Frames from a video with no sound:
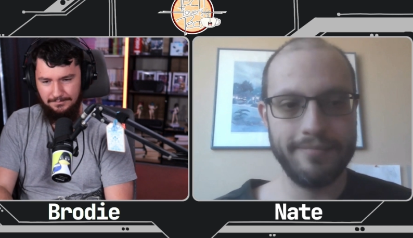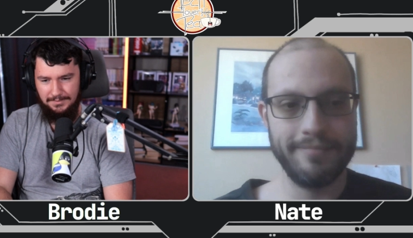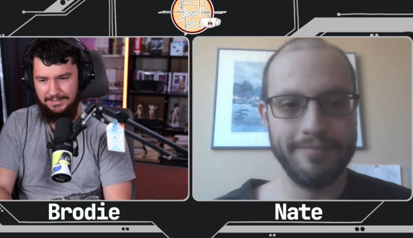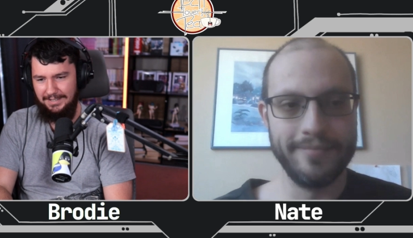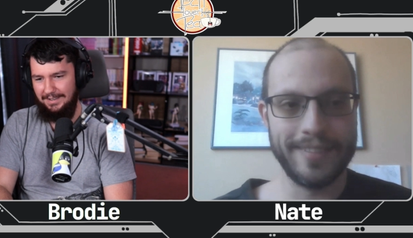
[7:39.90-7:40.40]

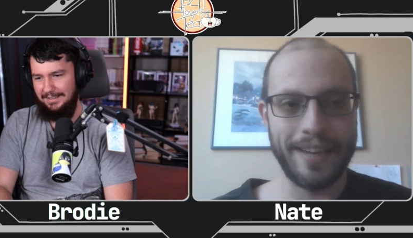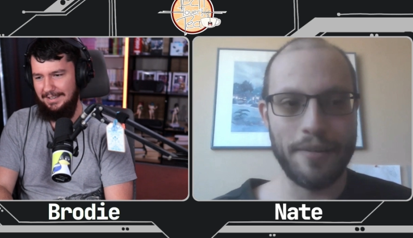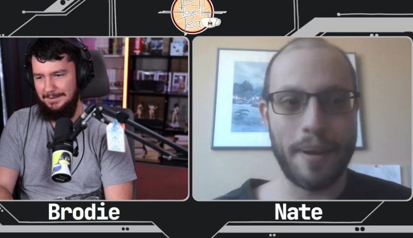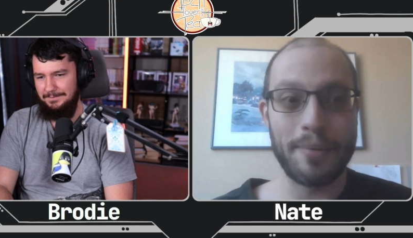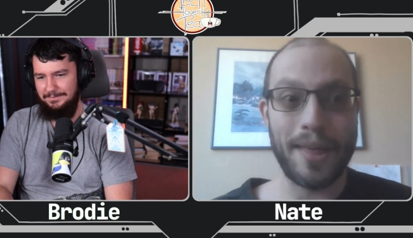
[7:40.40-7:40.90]
Speaker 1: Yeah. Um, I
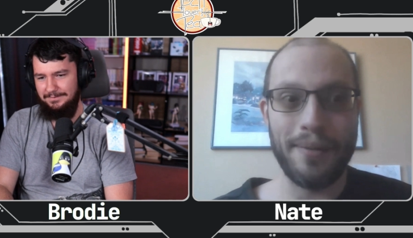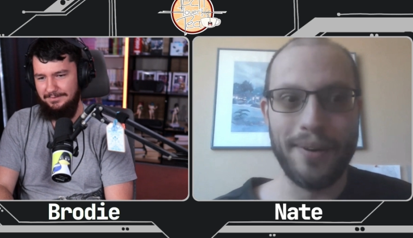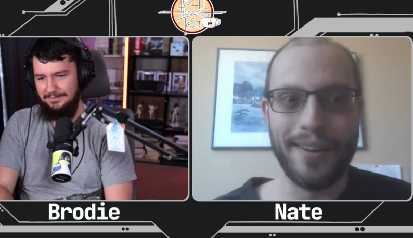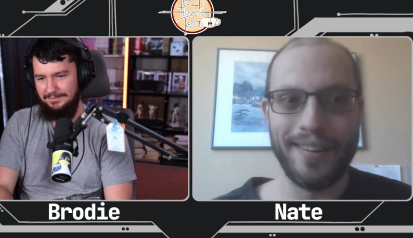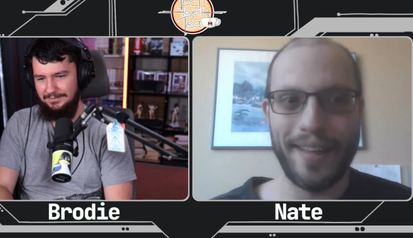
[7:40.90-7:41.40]
remember that
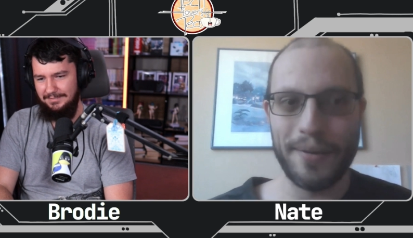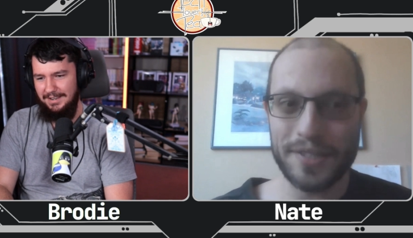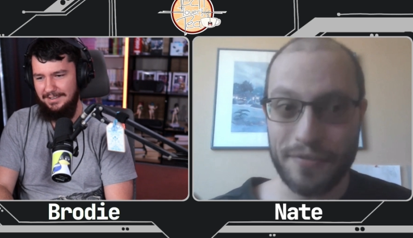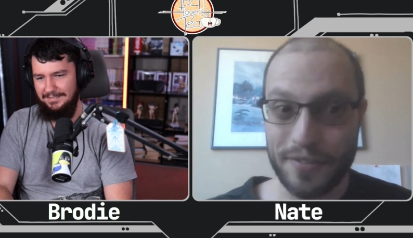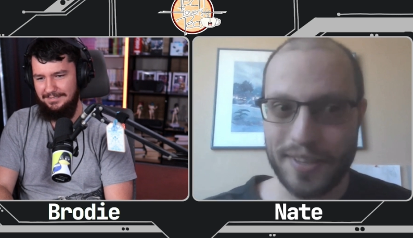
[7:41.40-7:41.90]
one. That
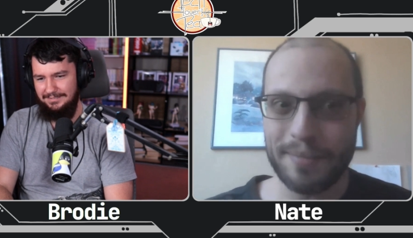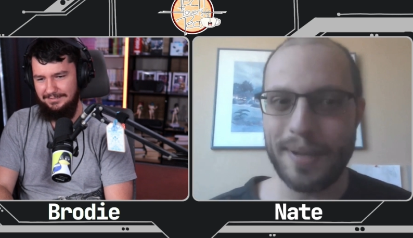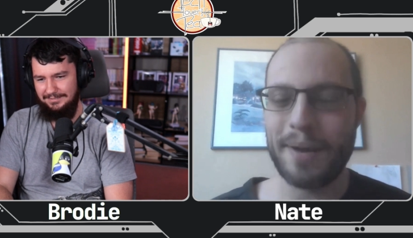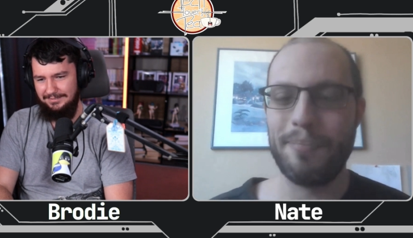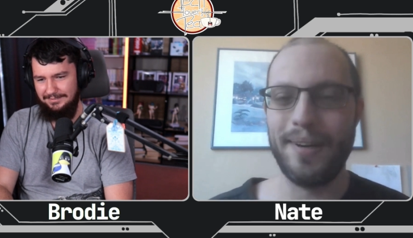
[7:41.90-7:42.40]
was a 15
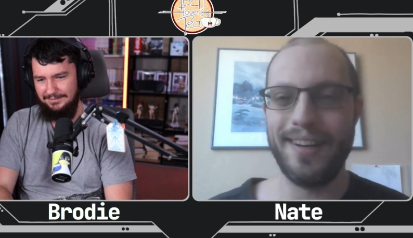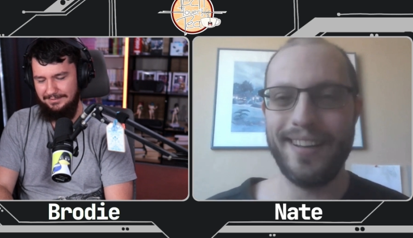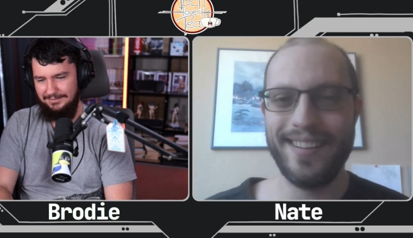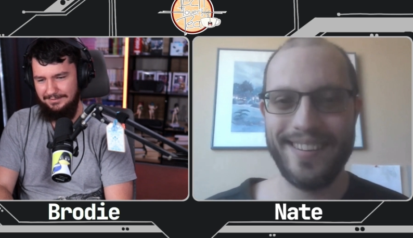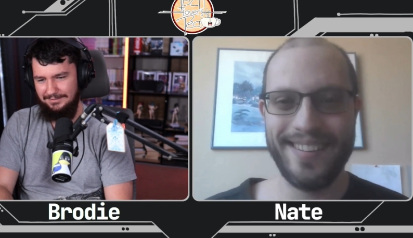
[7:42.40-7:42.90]
minute
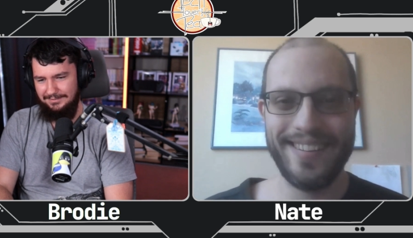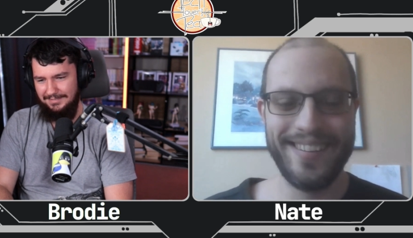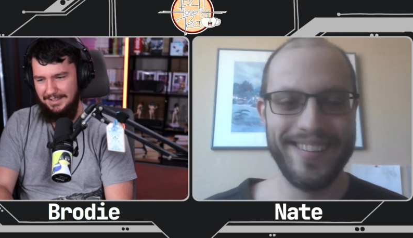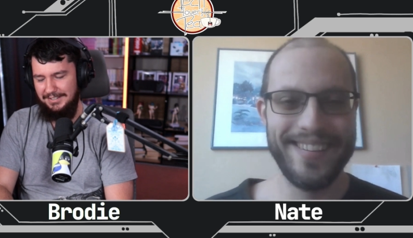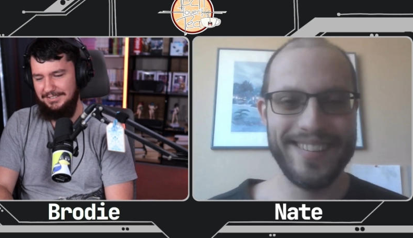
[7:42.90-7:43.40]
bug.
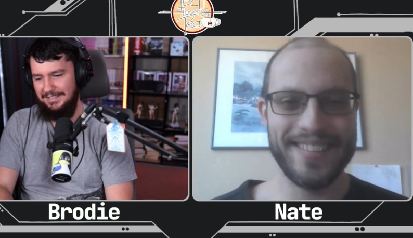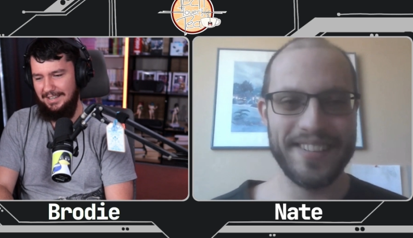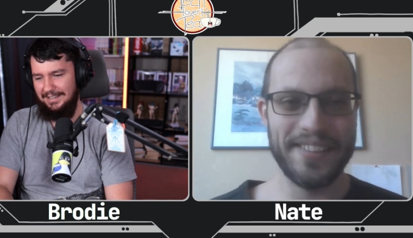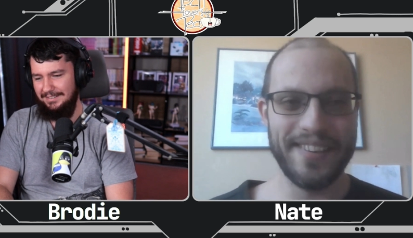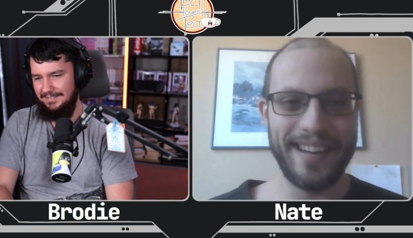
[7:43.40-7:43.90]
Speaker 2: Because
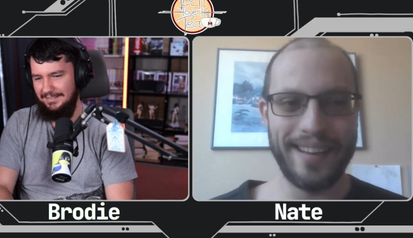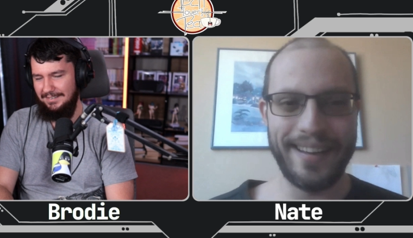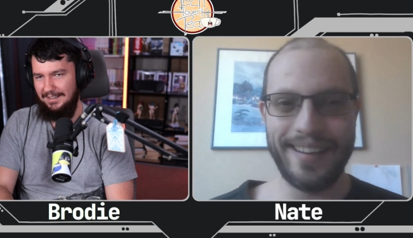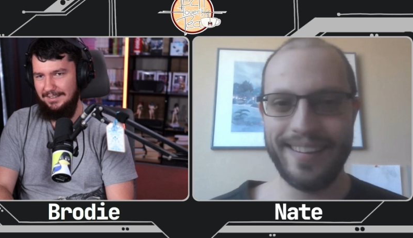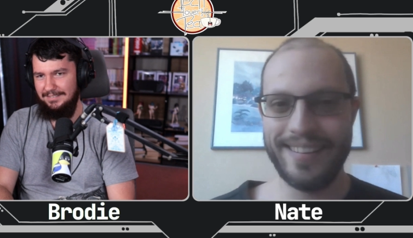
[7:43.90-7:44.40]
I. So
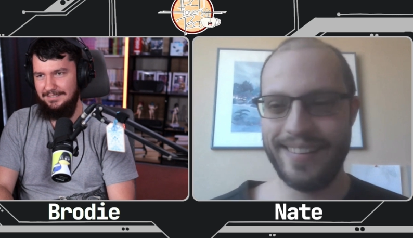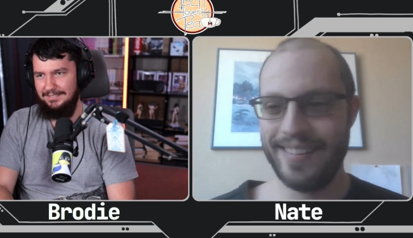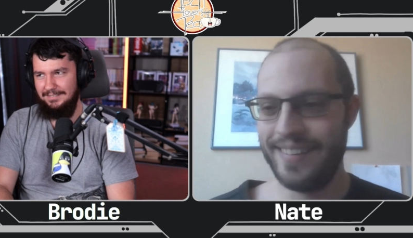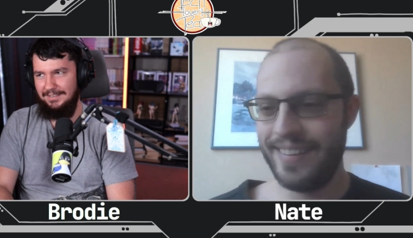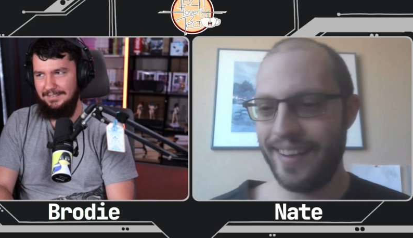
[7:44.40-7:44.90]
Speaker 1: I,
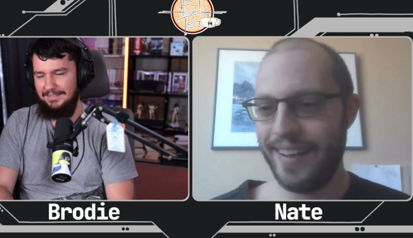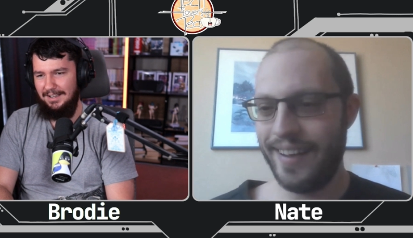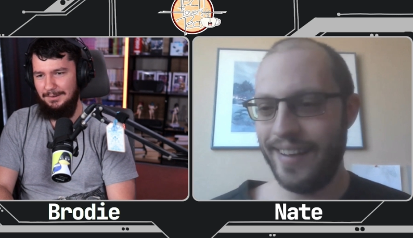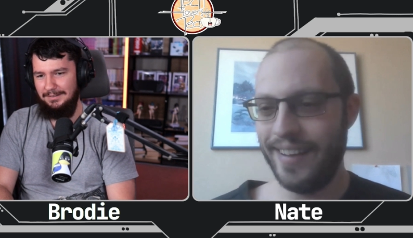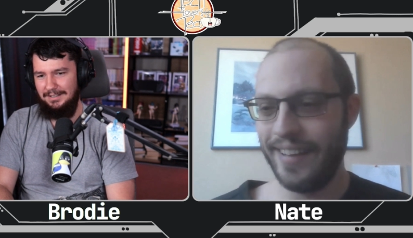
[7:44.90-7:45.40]
I
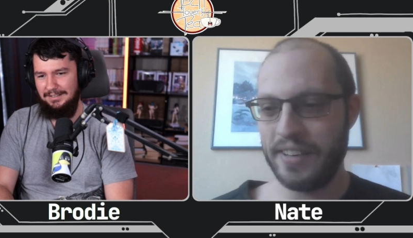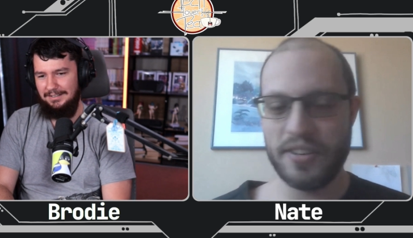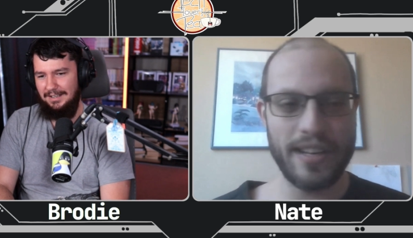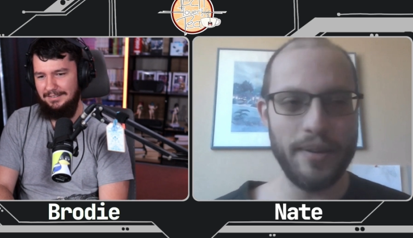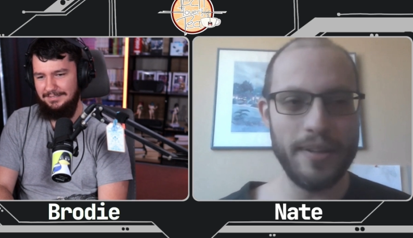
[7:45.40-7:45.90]
I'll...
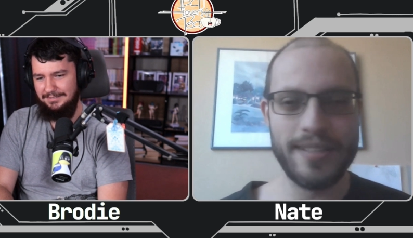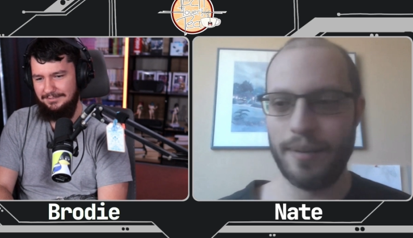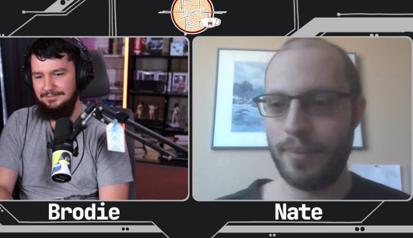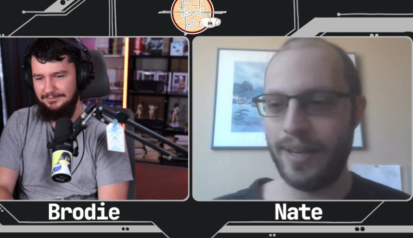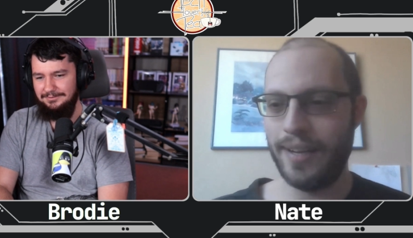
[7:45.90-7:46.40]
electrocuted
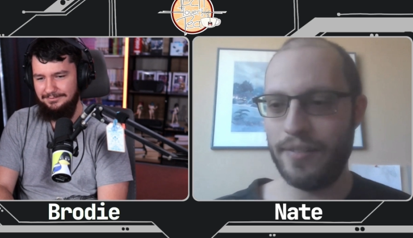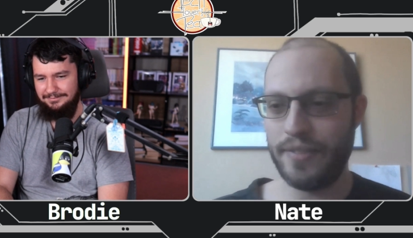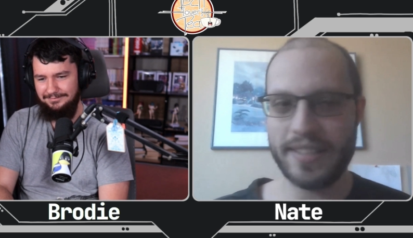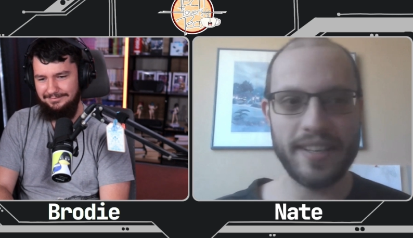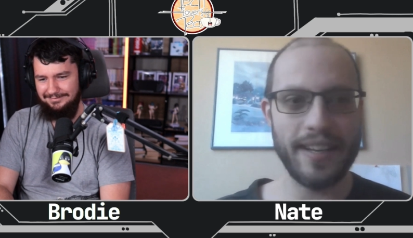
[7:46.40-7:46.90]
somebody into
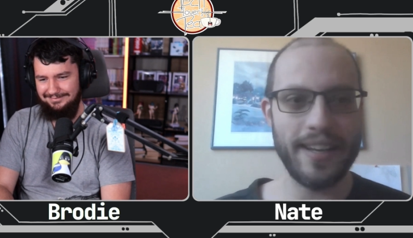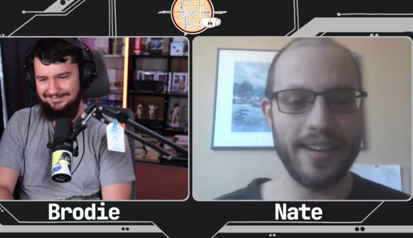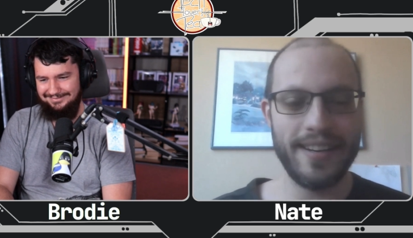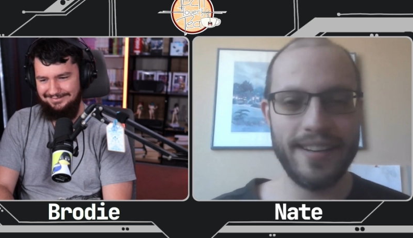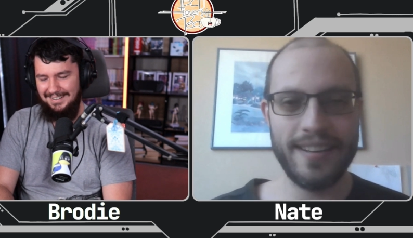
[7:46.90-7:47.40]
fixing it
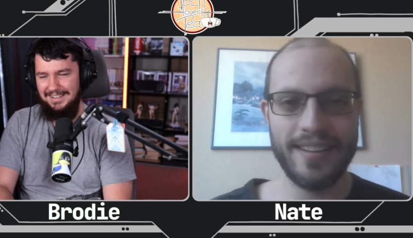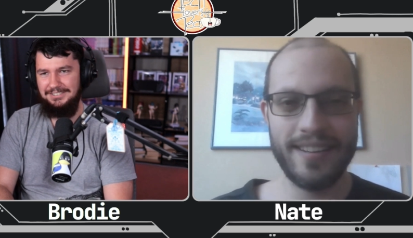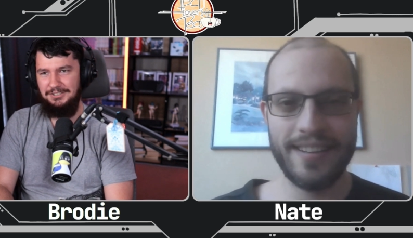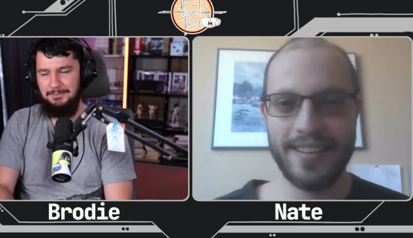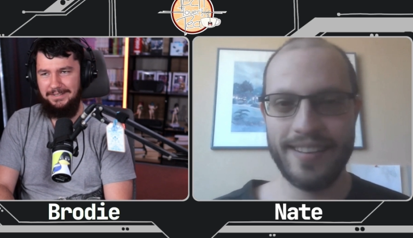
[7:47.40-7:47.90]
Speaker 2: because I
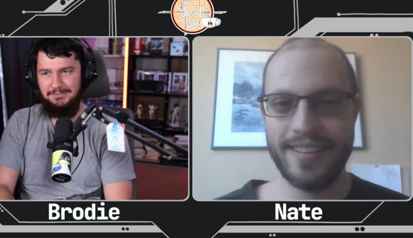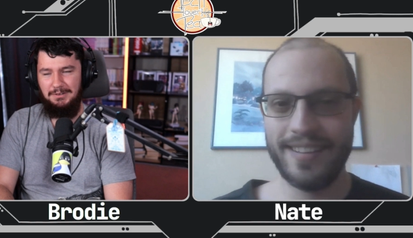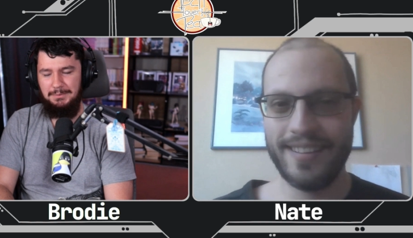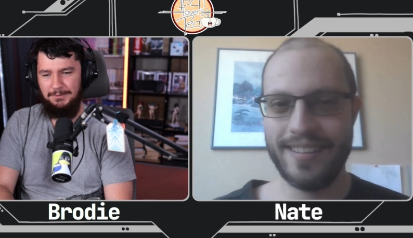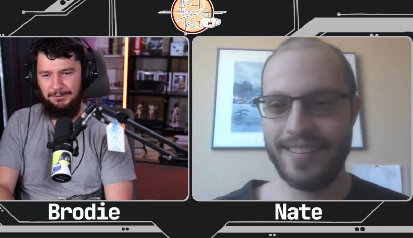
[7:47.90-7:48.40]
was messing around
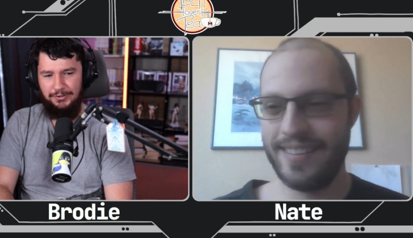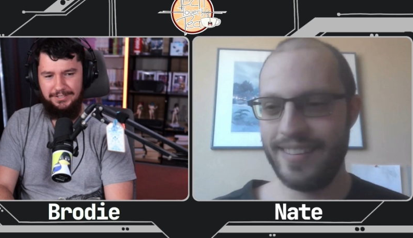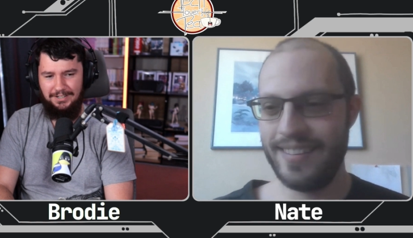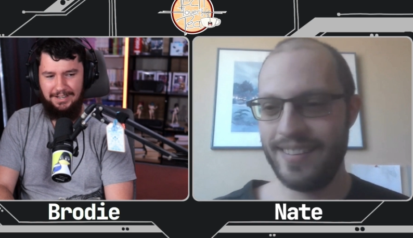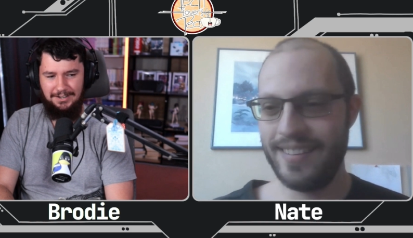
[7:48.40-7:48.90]
with the floating
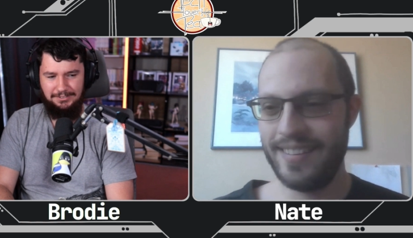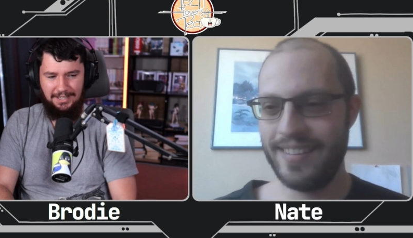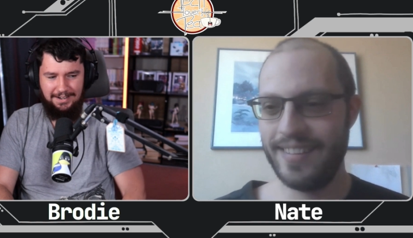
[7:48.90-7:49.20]
tiles and